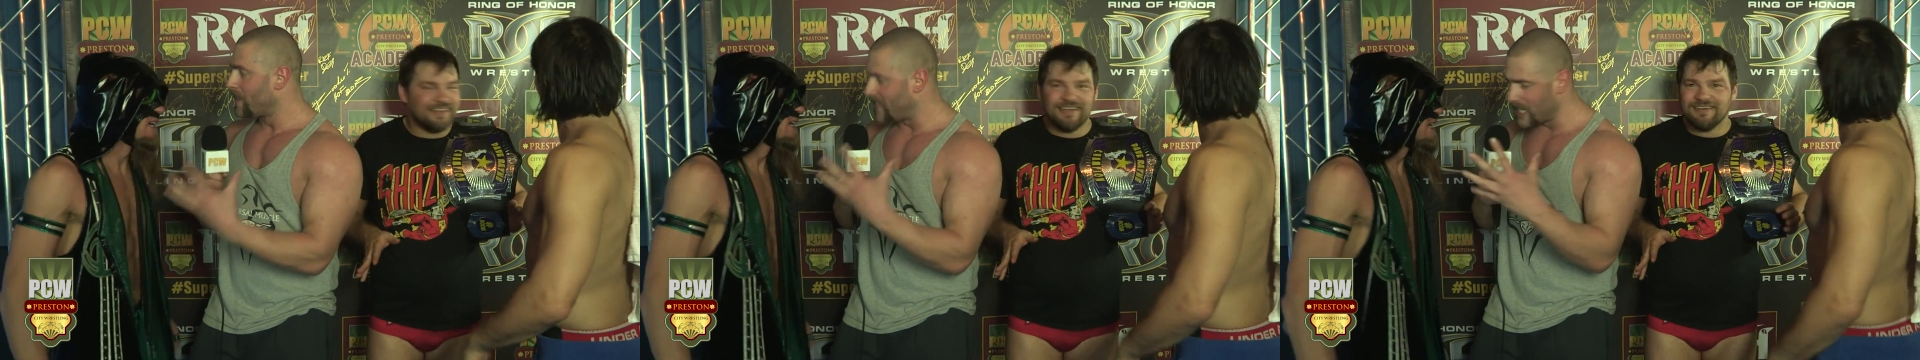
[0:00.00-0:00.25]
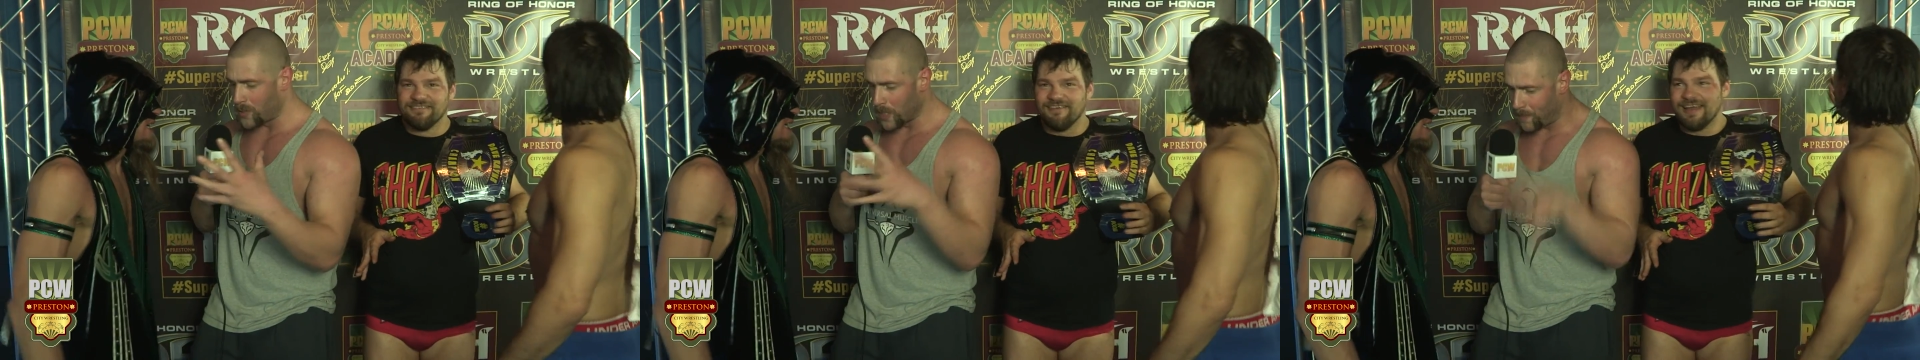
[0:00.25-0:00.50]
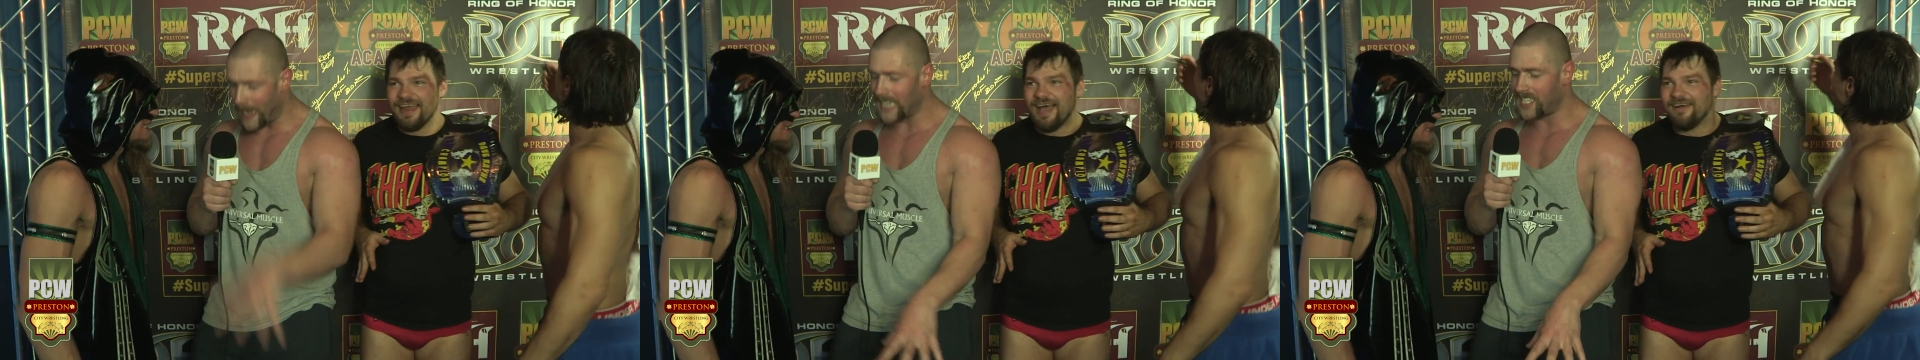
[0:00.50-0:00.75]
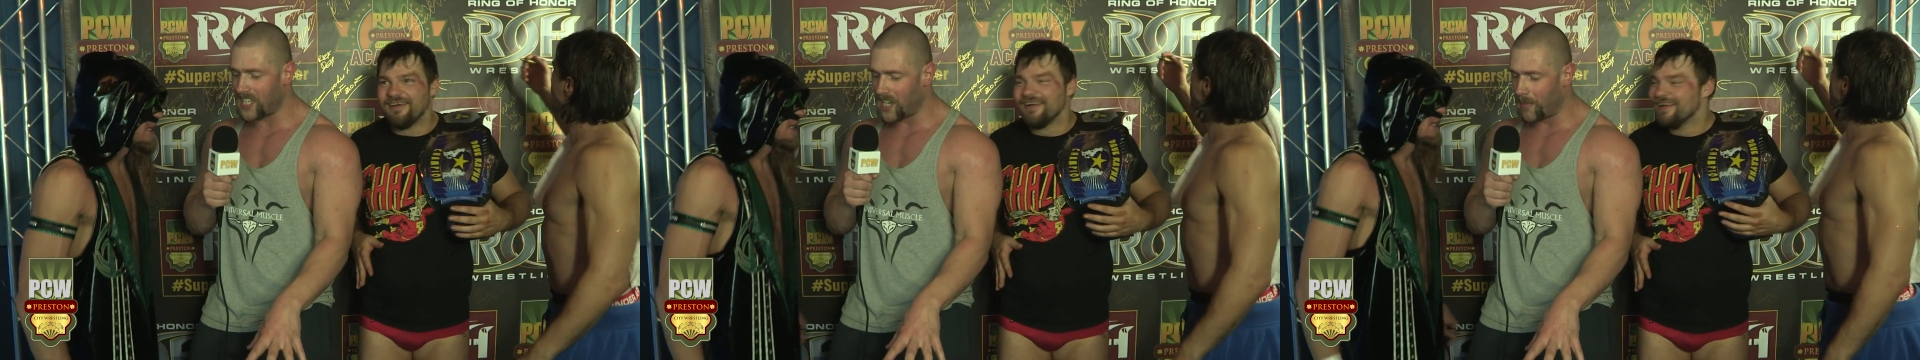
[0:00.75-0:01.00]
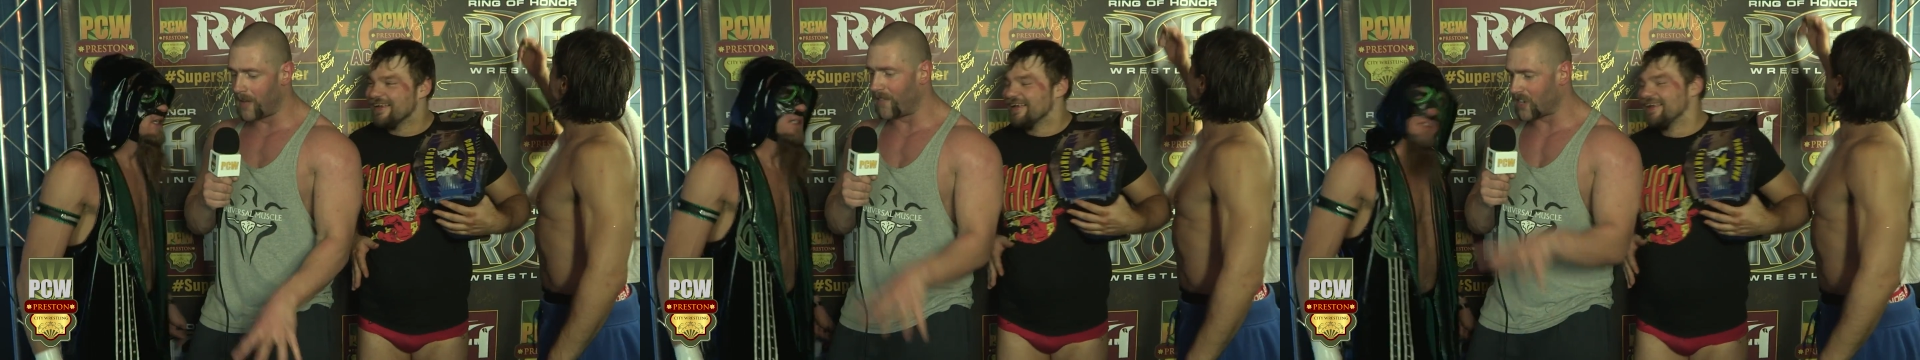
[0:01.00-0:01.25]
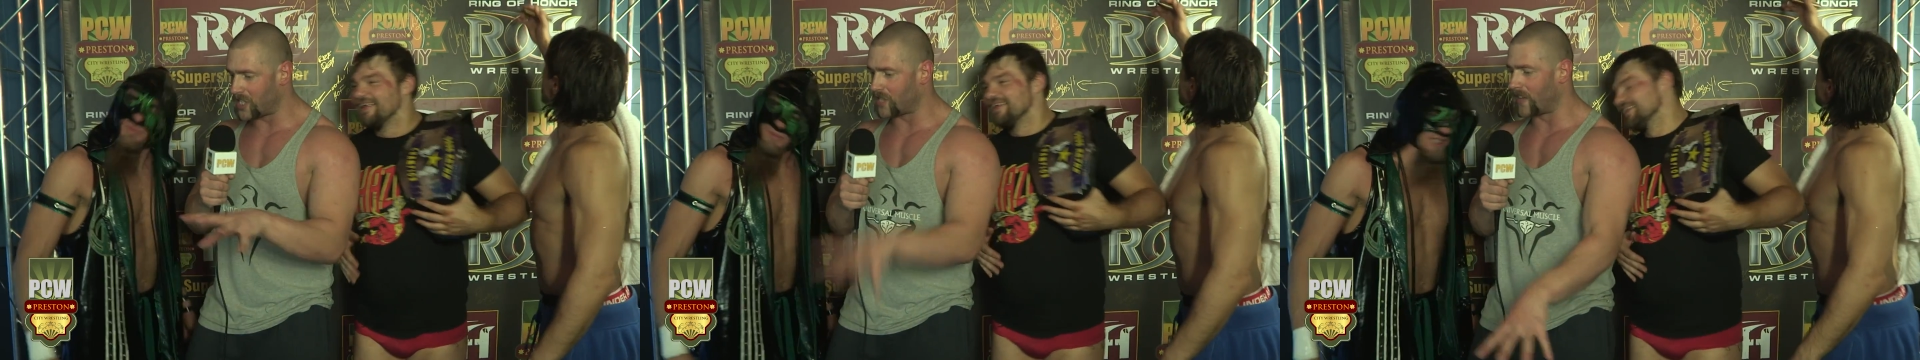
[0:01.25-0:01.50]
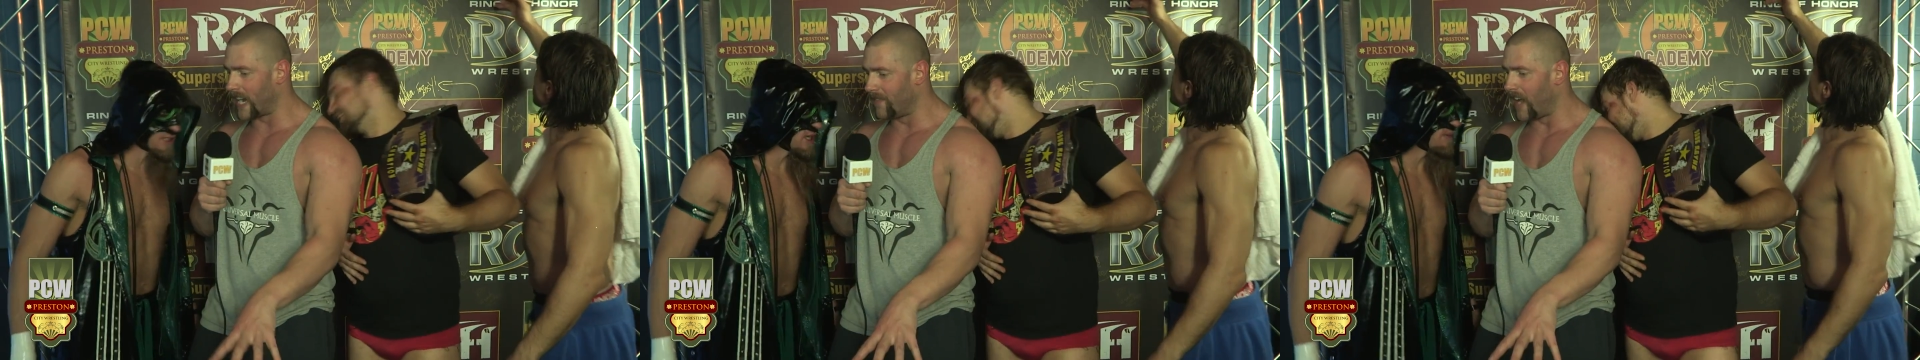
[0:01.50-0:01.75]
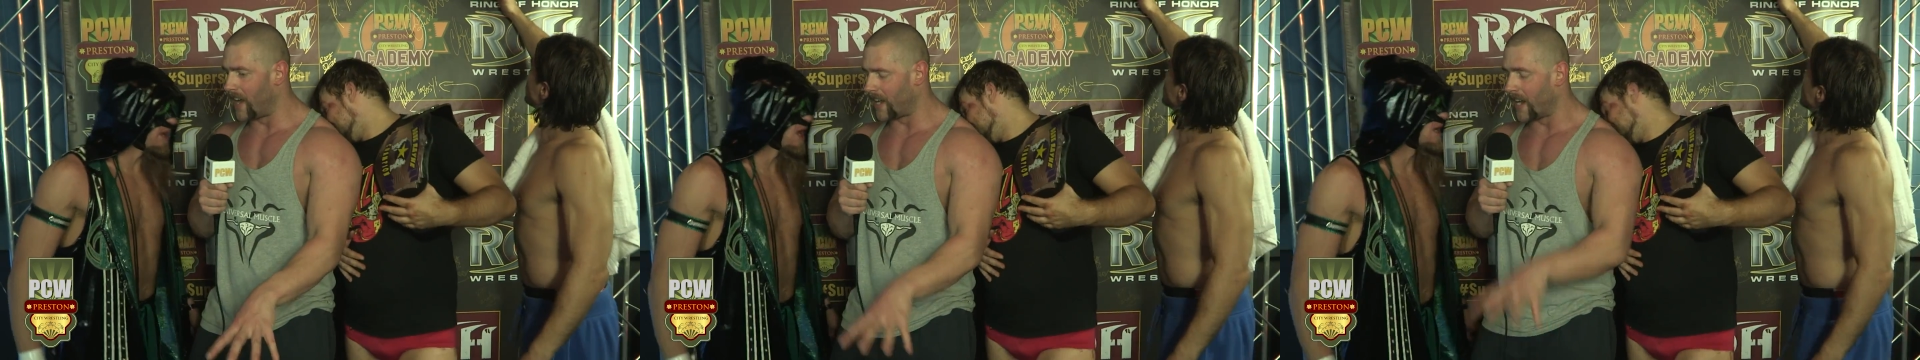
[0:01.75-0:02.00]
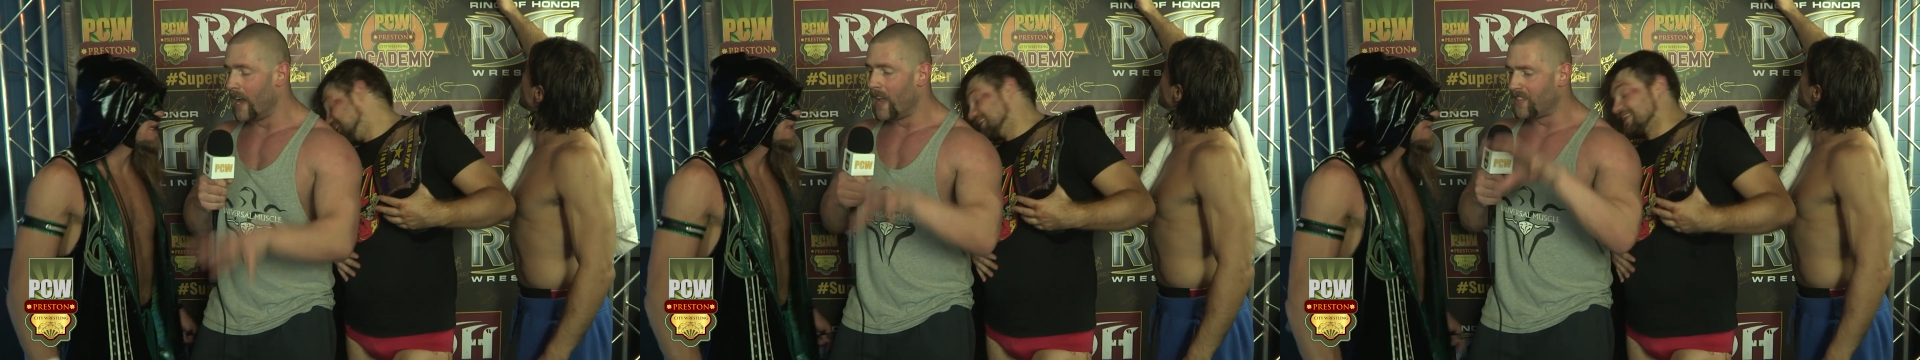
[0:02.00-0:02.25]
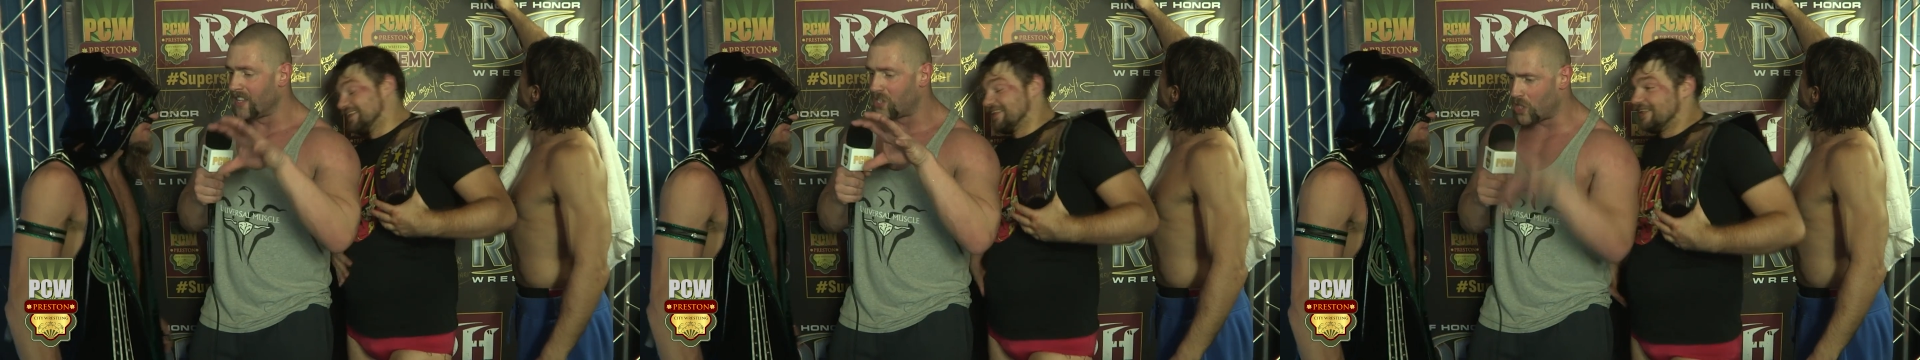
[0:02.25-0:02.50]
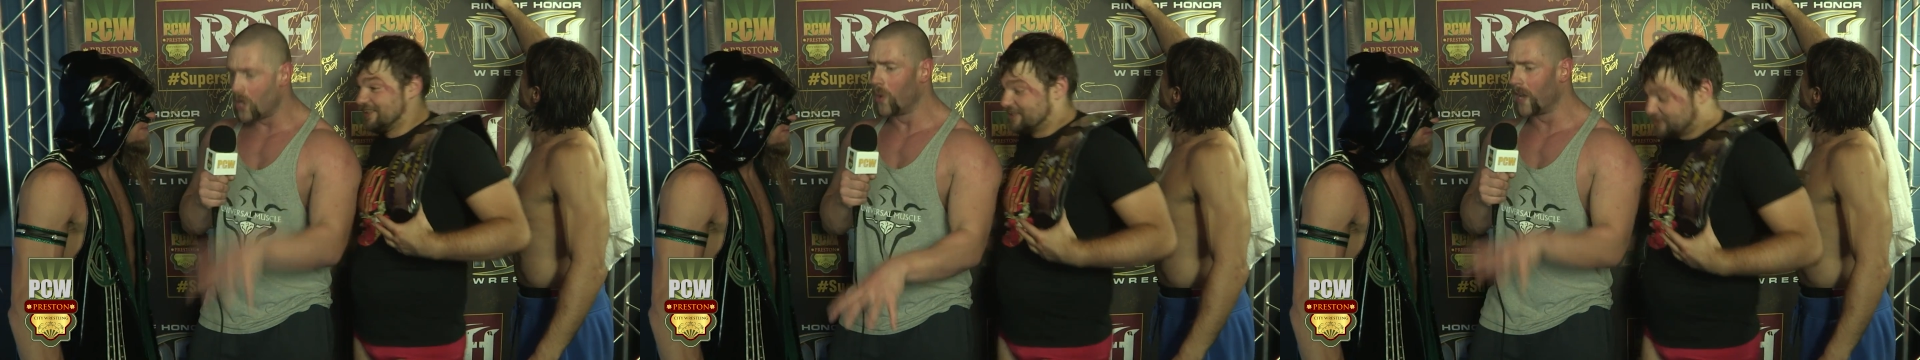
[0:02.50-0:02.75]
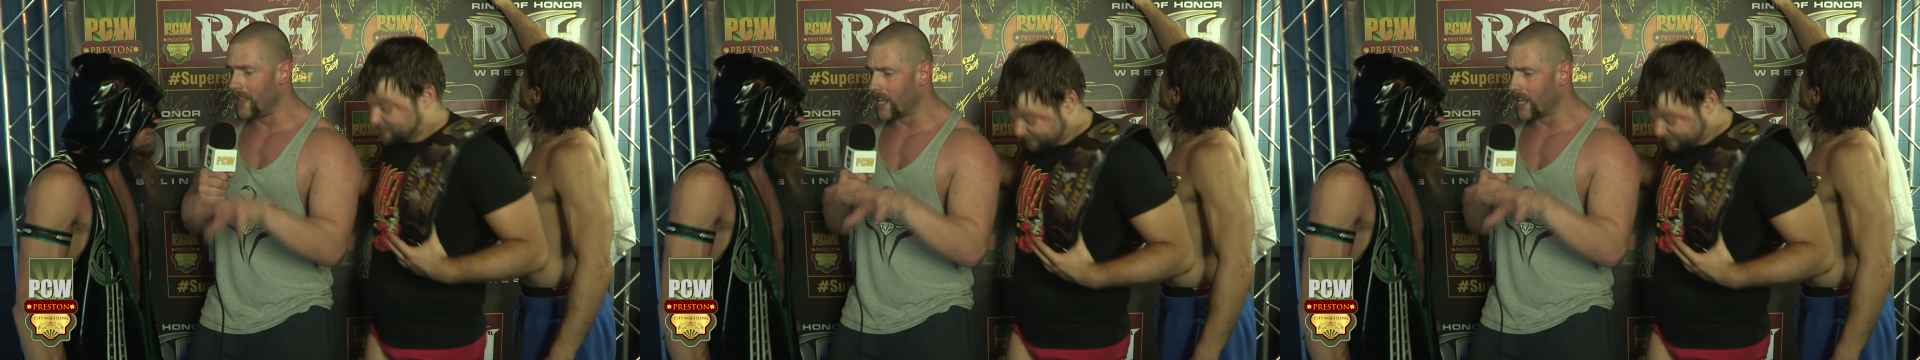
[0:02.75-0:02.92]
Speaker 1: this was P C W versus Ring of Honor. The jewel